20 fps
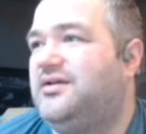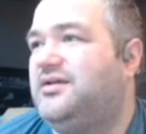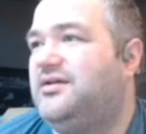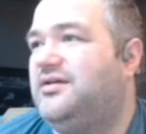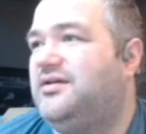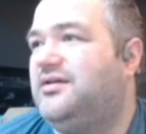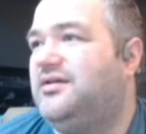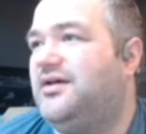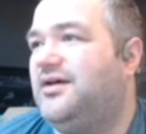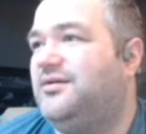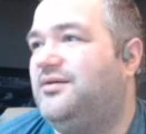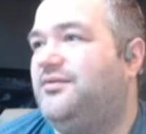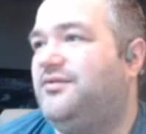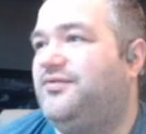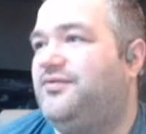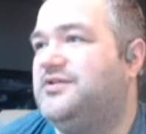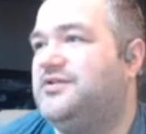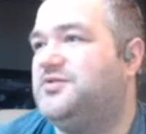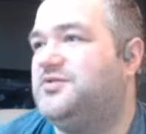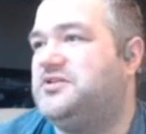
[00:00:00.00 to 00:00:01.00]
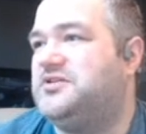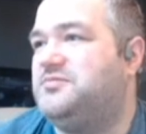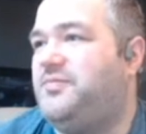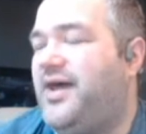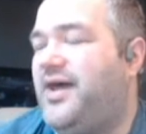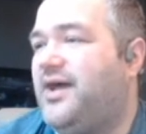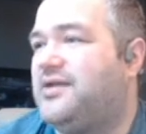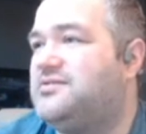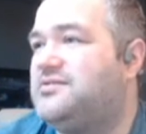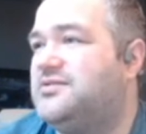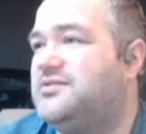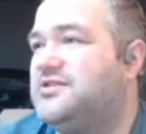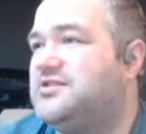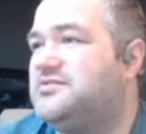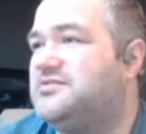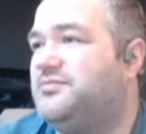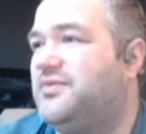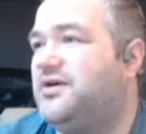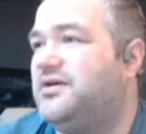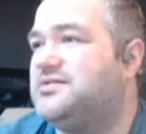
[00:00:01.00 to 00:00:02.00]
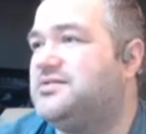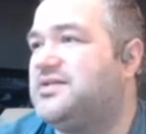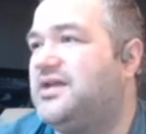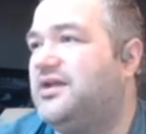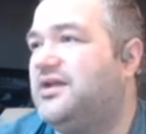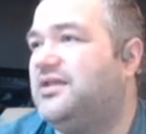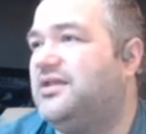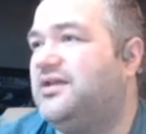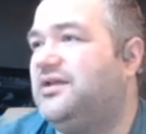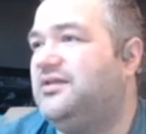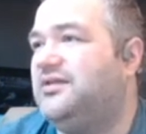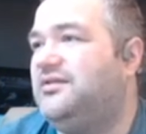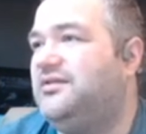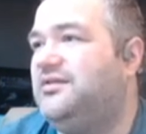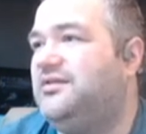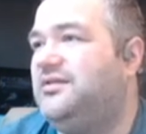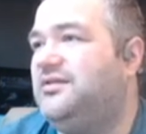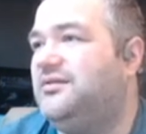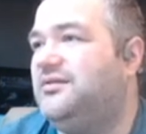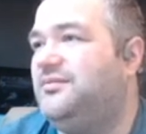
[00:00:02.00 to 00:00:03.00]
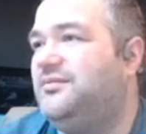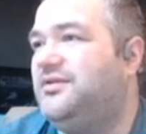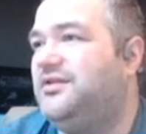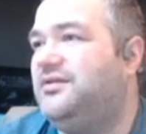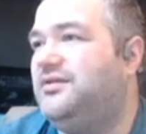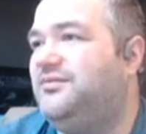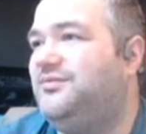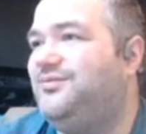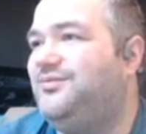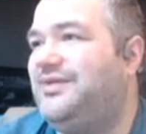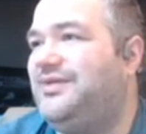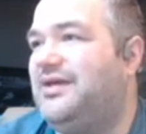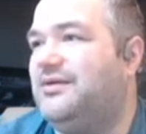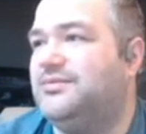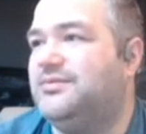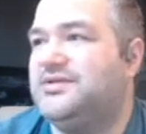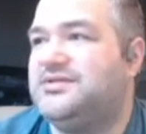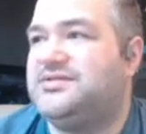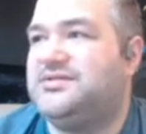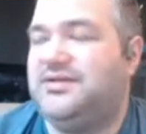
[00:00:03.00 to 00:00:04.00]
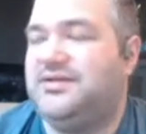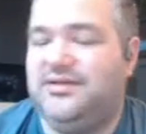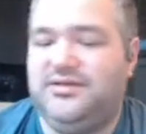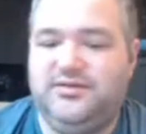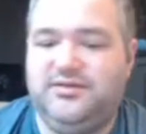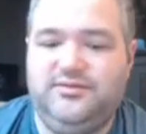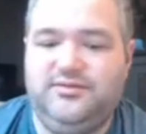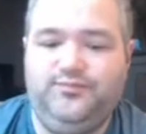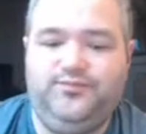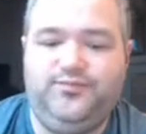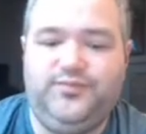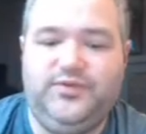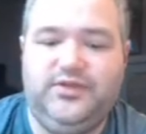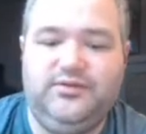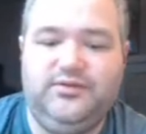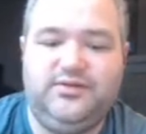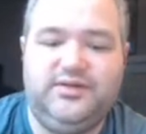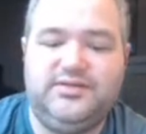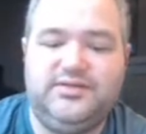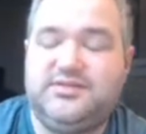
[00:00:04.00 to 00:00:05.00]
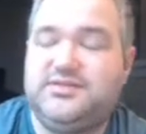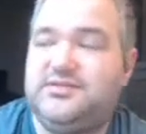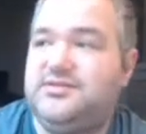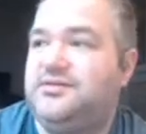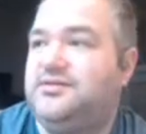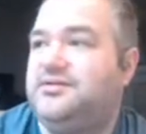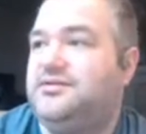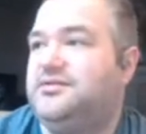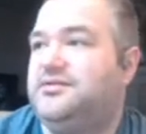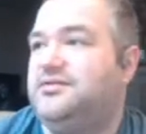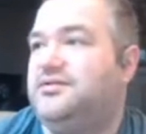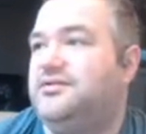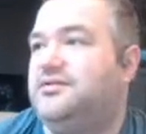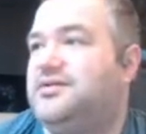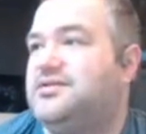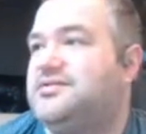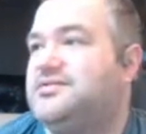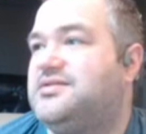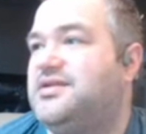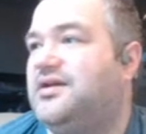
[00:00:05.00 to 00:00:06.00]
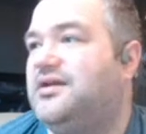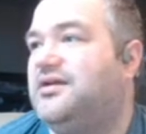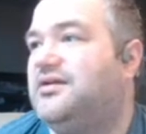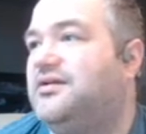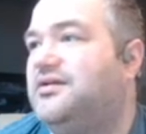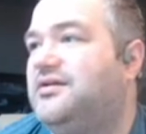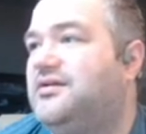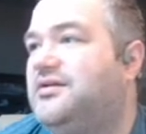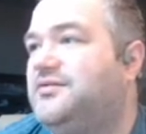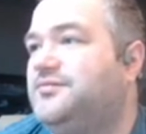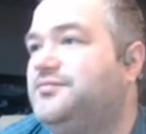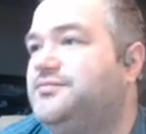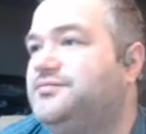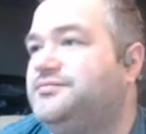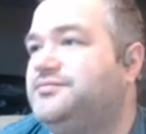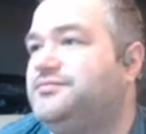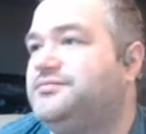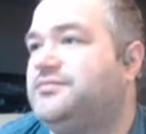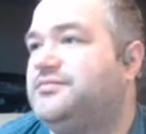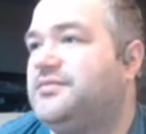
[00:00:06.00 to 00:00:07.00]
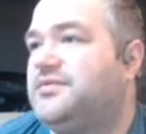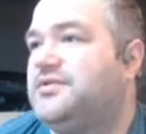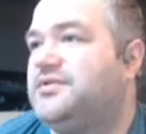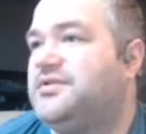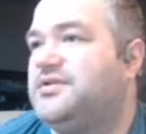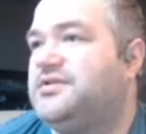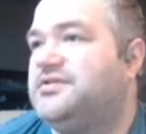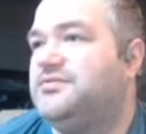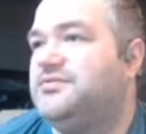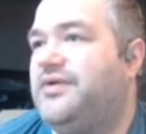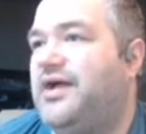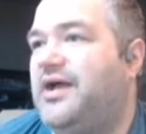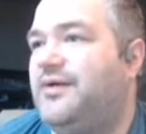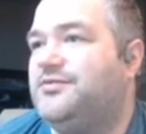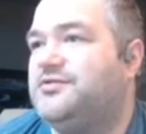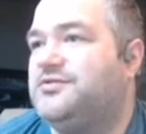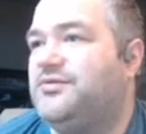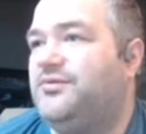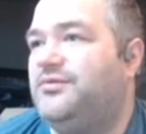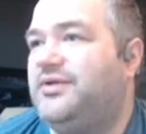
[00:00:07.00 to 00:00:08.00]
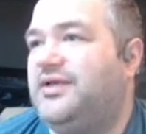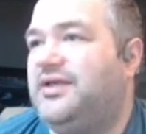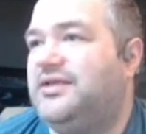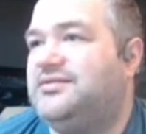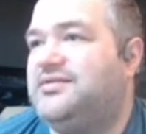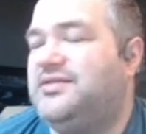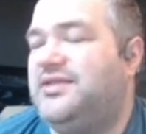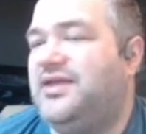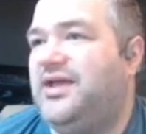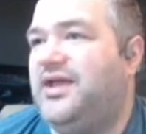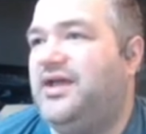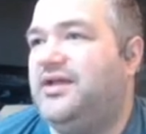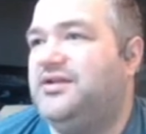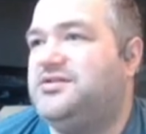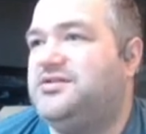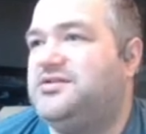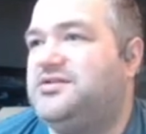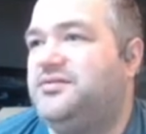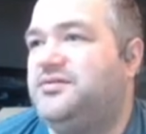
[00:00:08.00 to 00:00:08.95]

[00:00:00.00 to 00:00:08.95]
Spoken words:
If we switch back to the small scaling, you'd be able to see it doing its thing. So this is back when we get to the edge.